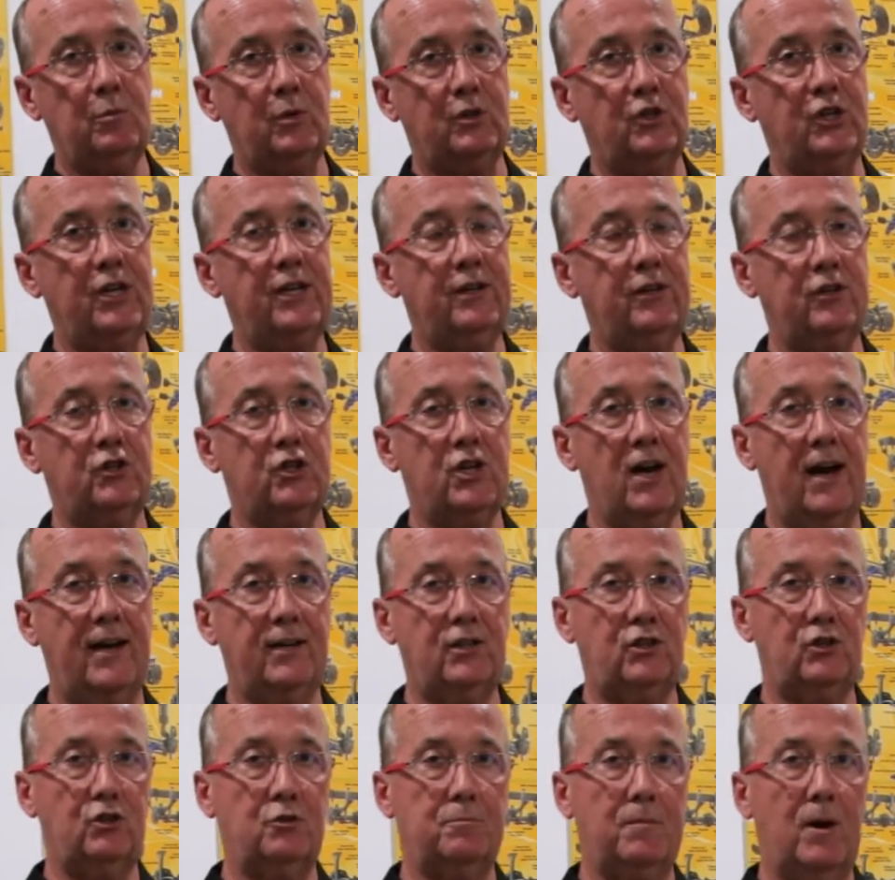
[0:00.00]
which
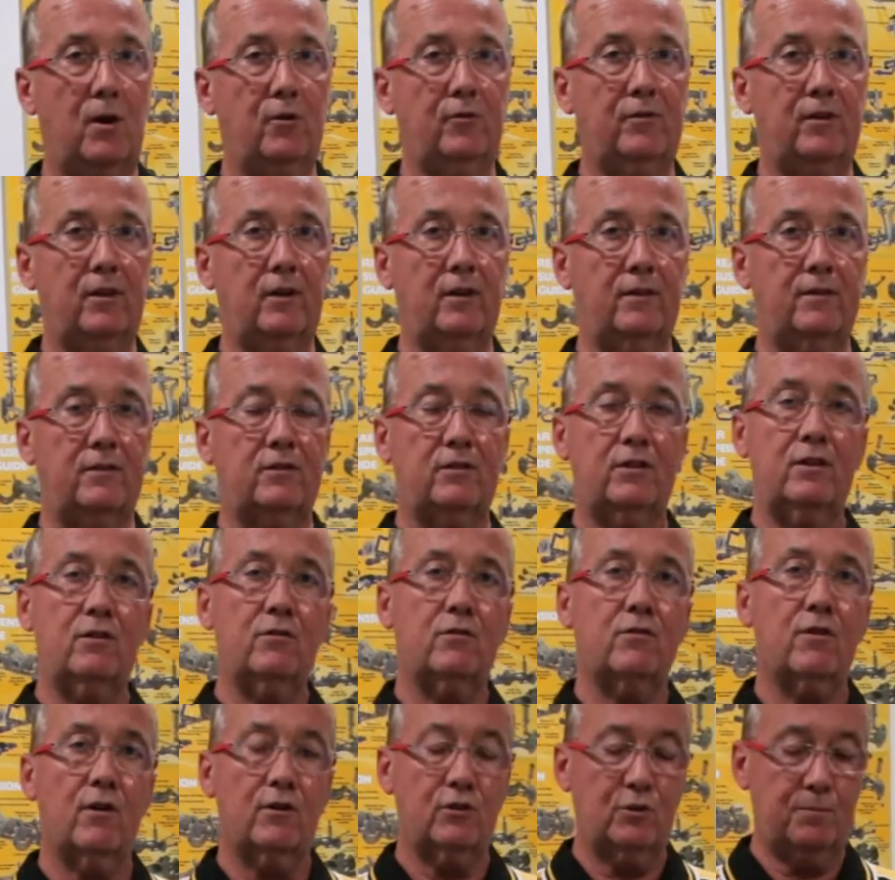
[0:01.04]
interchanges both into the steel
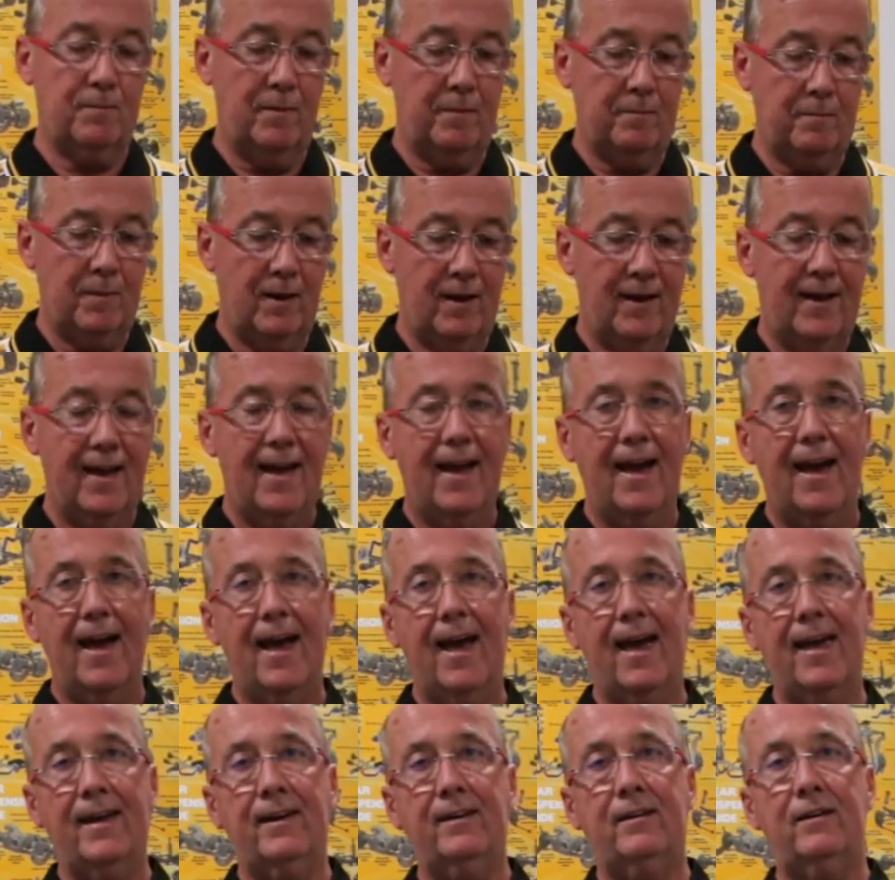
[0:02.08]
crossmember
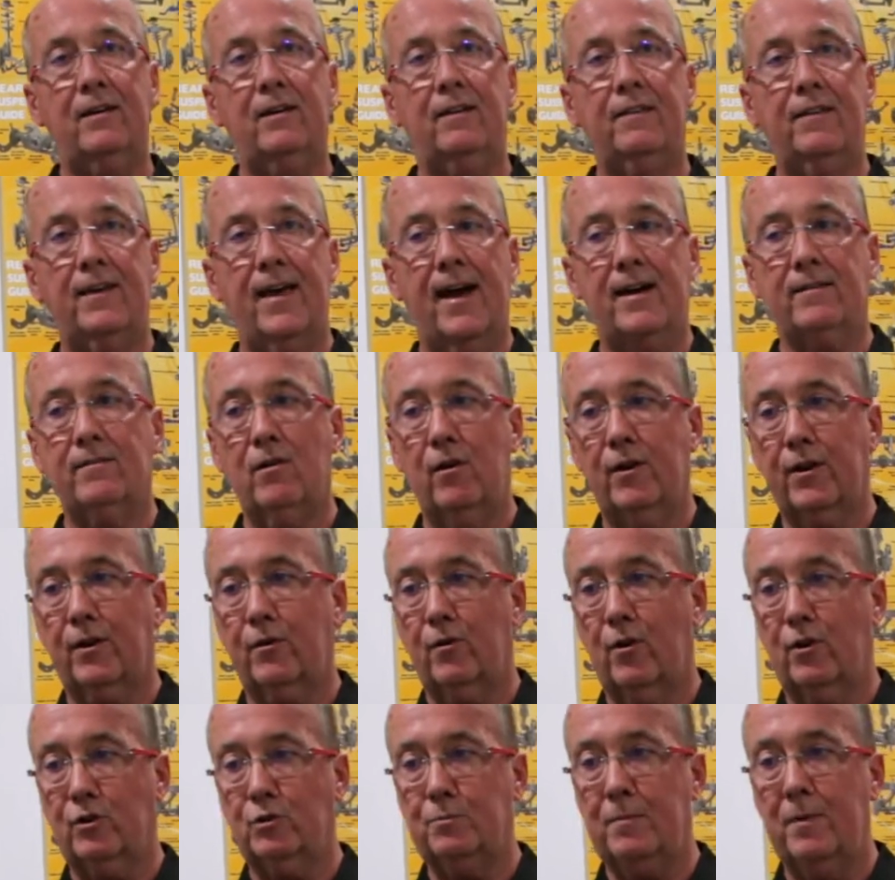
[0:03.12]
and into the alloy
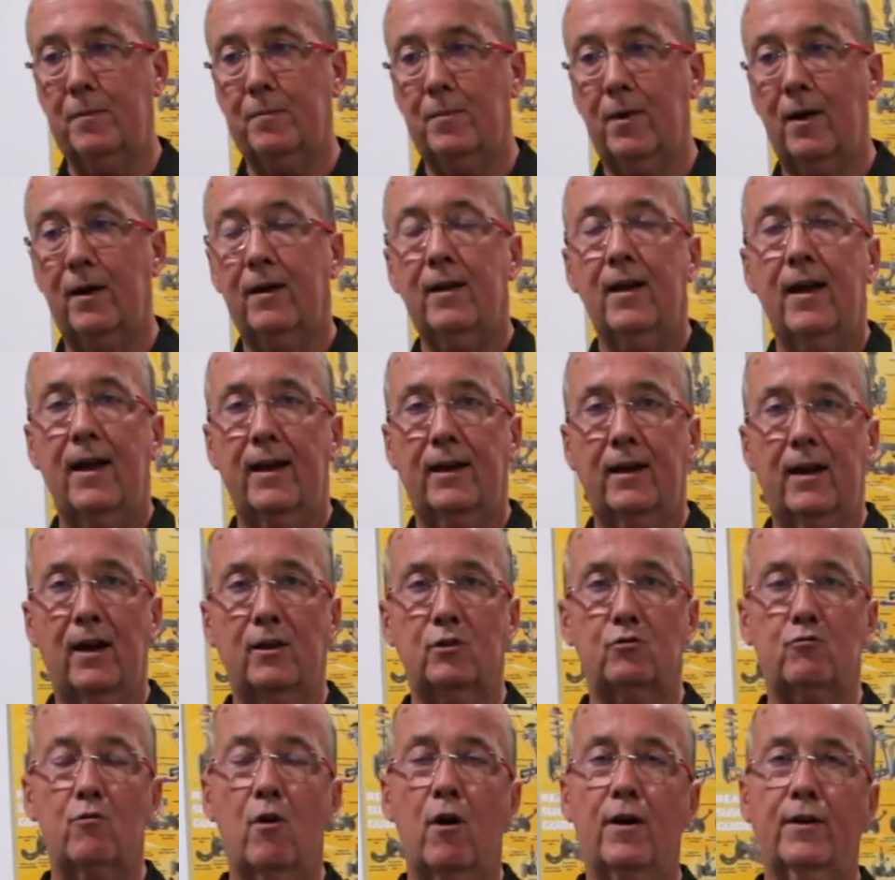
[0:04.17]
crossmember and
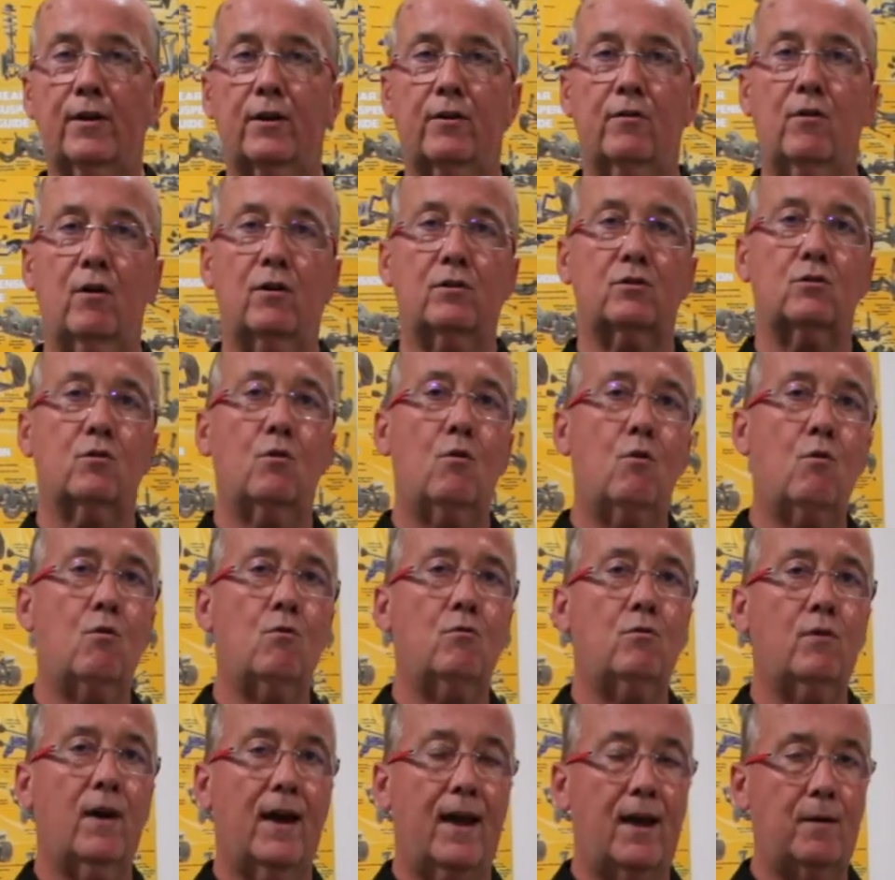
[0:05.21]
goes right across
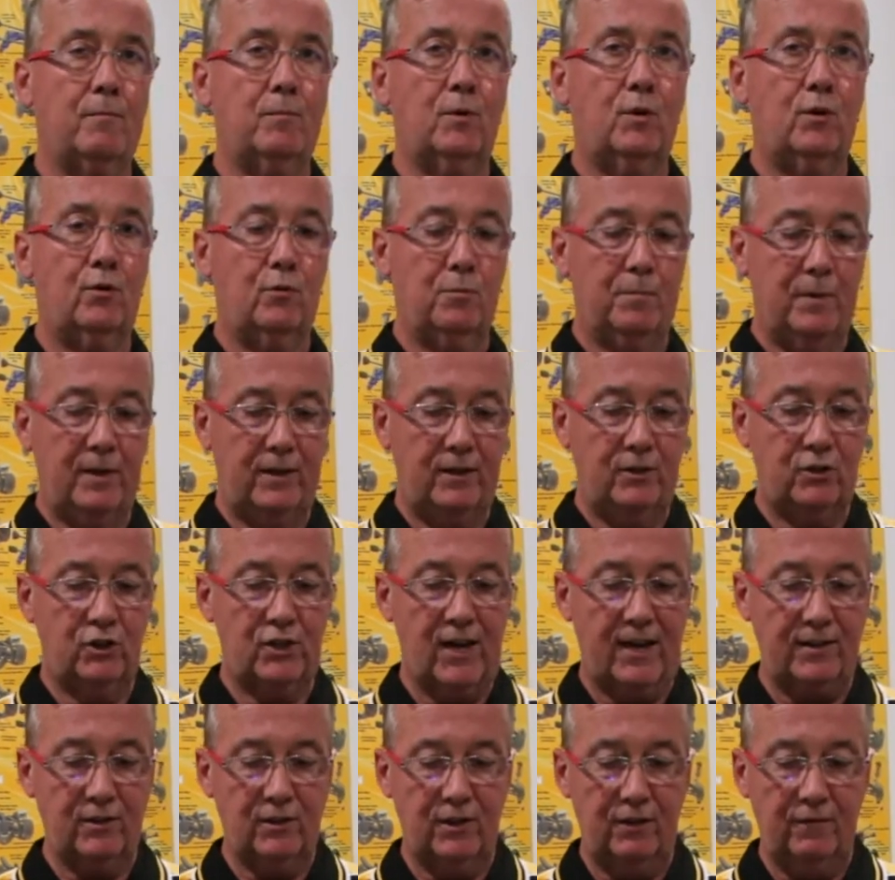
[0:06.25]
all MQB
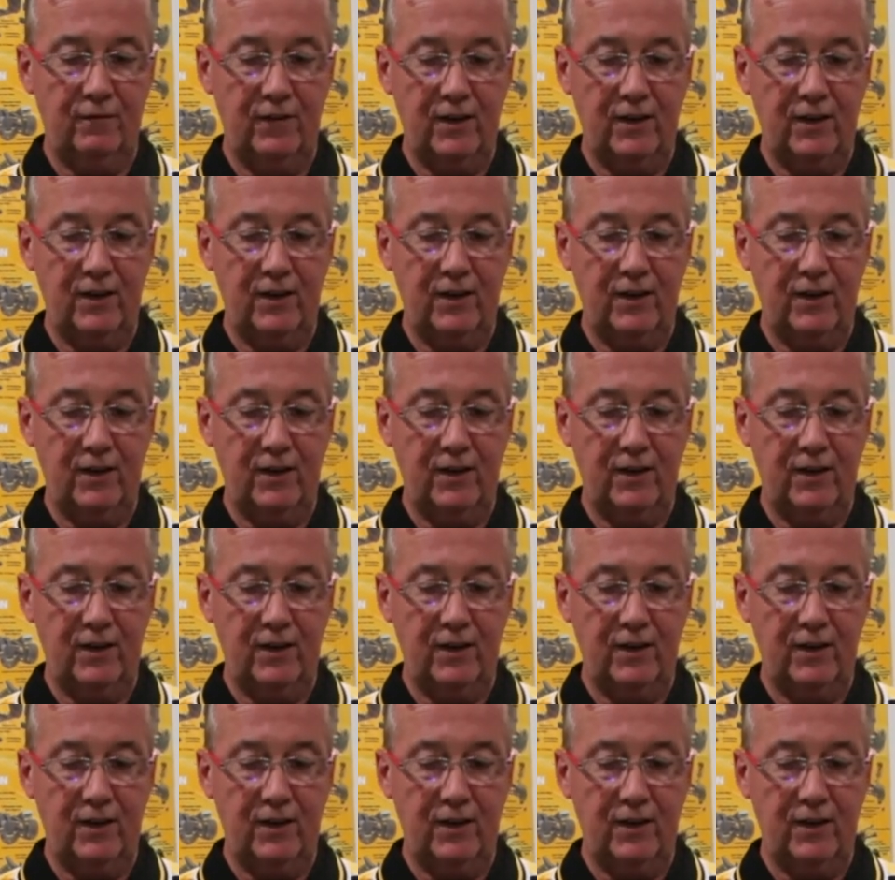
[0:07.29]
chassis